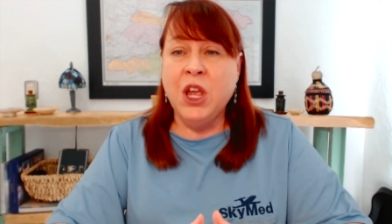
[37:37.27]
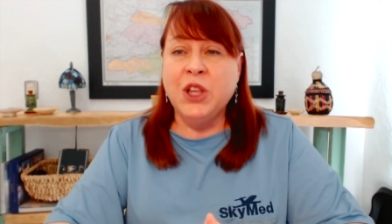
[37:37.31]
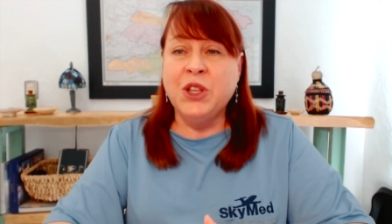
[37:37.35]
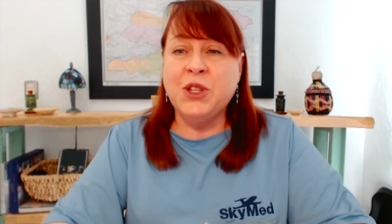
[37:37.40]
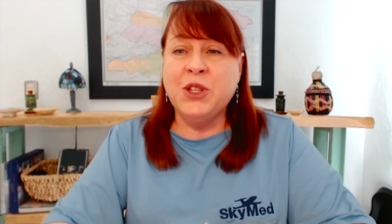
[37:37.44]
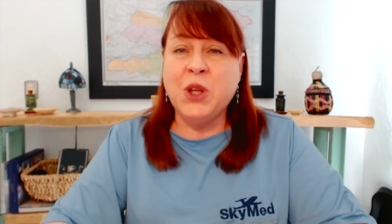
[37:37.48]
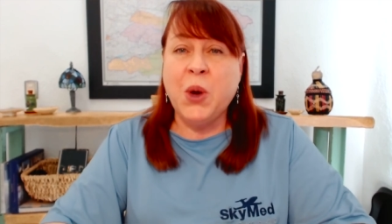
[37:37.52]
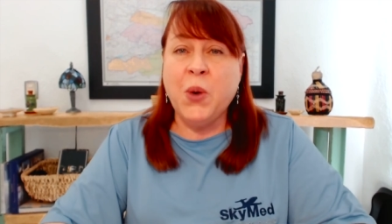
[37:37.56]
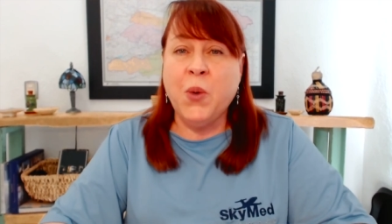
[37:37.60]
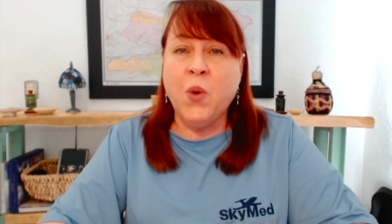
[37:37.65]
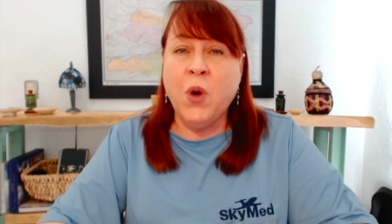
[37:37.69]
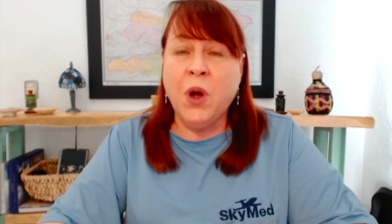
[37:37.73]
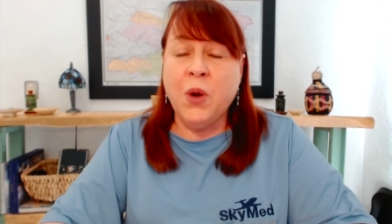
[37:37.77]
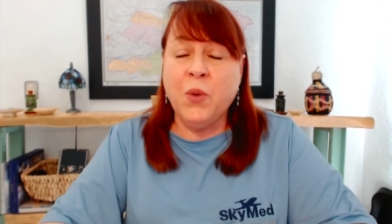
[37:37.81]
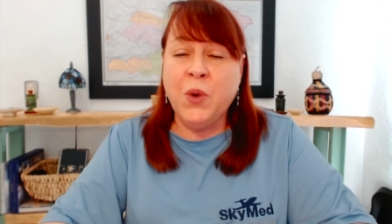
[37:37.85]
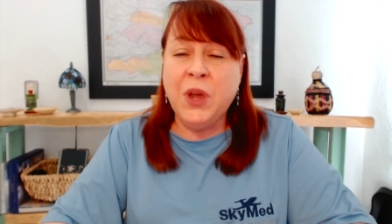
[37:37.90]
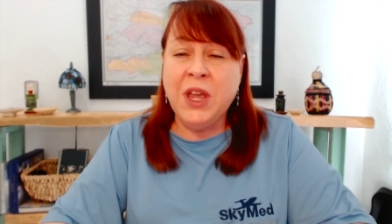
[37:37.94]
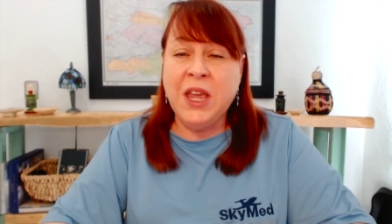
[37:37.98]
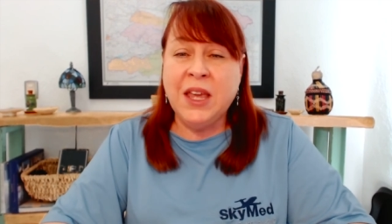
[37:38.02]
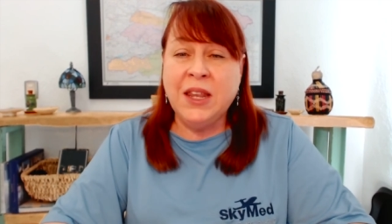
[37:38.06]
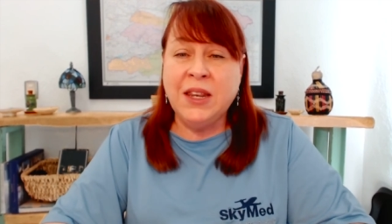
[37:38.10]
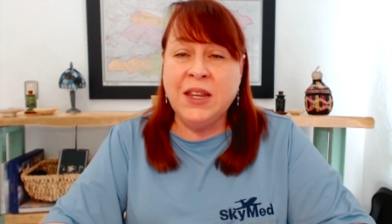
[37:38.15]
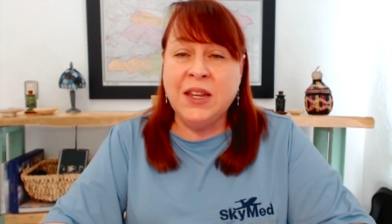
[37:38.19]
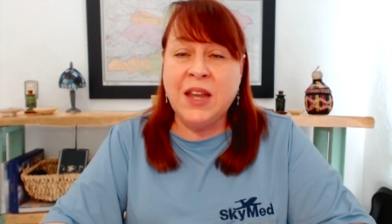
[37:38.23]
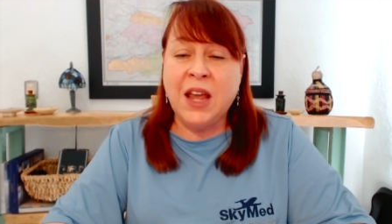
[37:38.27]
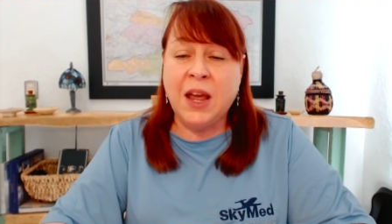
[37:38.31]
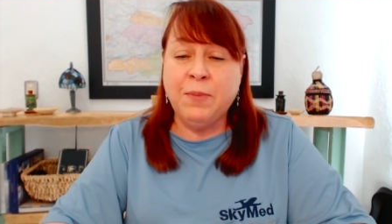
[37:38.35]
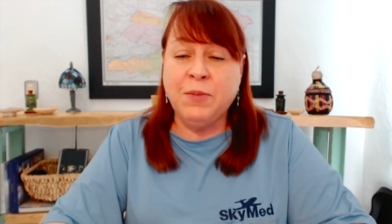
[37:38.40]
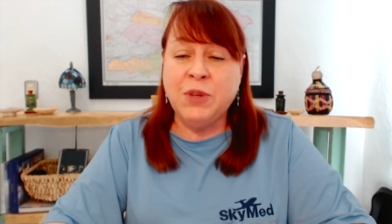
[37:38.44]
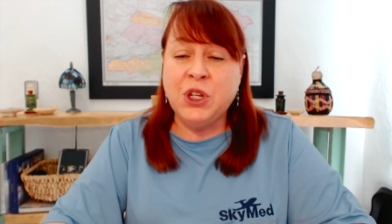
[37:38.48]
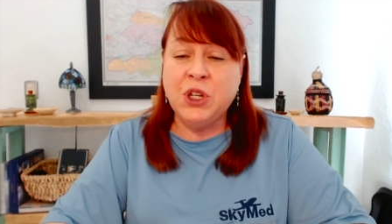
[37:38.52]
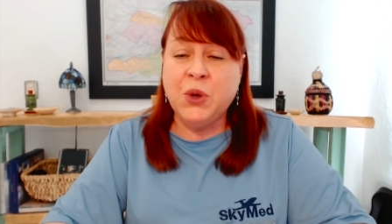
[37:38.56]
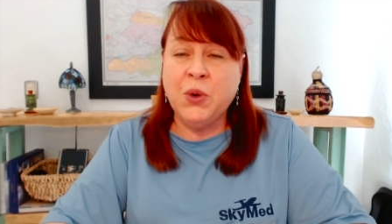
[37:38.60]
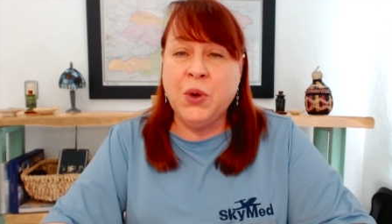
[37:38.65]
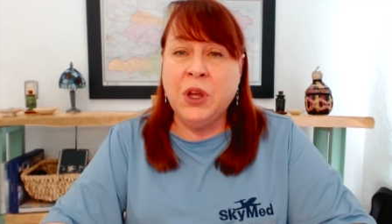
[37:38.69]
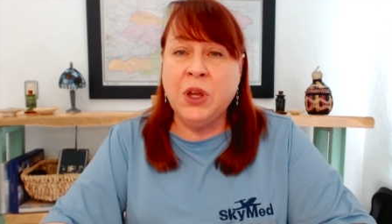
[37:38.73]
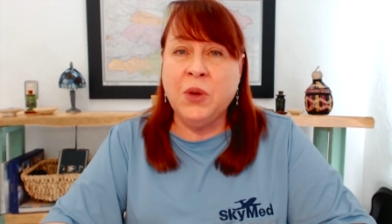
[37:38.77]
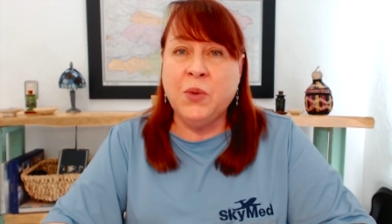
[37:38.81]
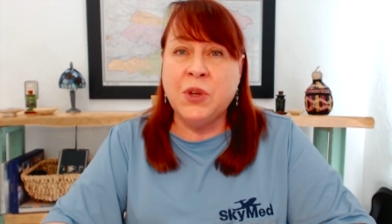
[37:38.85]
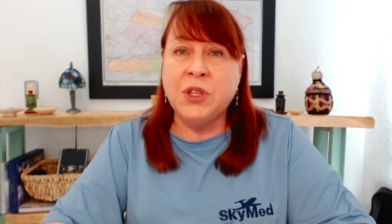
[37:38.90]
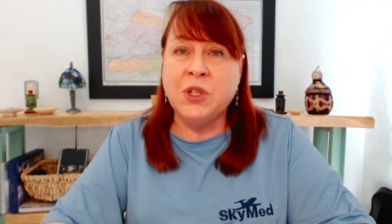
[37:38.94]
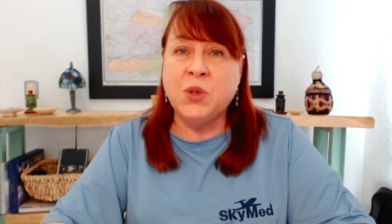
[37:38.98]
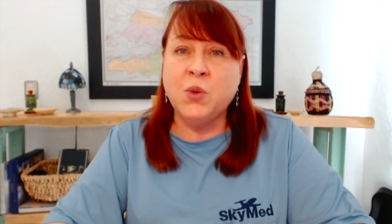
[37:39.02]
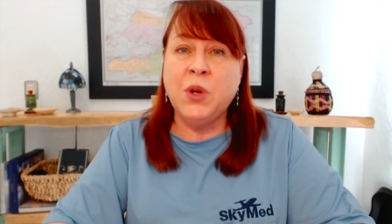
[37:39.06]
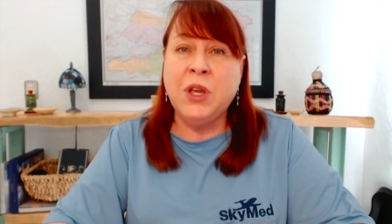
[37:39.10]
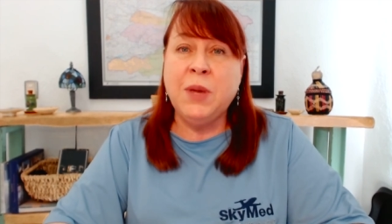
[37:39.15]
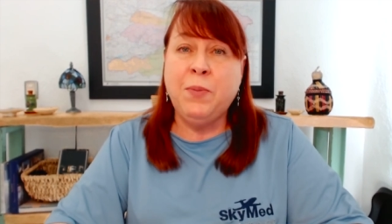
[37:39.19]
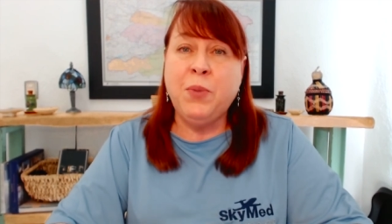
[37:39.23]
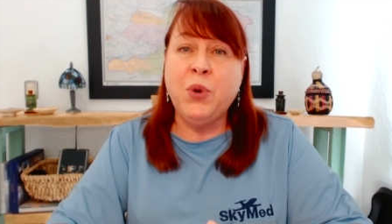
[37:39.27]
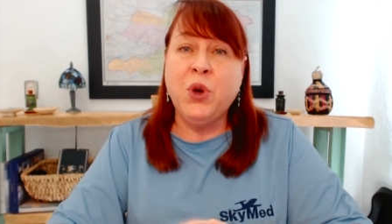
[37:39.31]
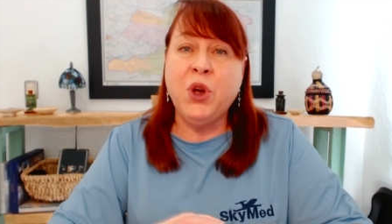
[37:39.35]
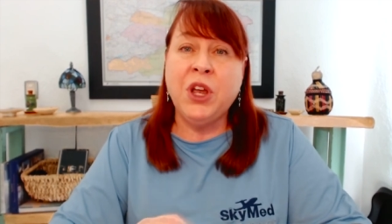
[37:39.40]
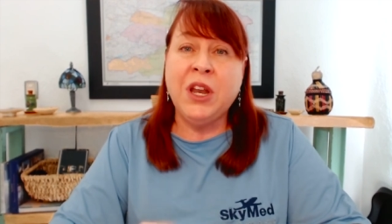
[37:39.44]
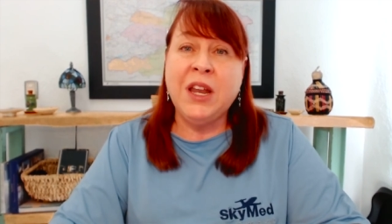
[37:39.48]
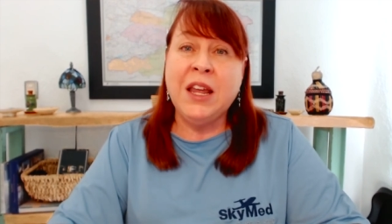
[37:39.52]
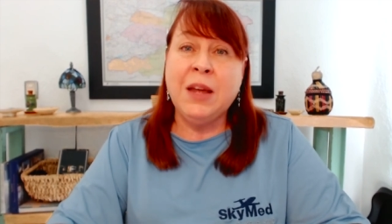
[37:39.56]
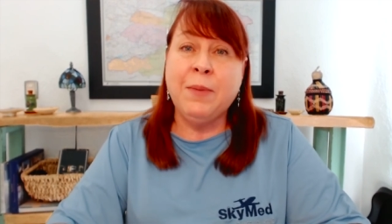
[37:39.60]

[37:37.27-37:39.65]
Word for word: So what we ended up doing was we put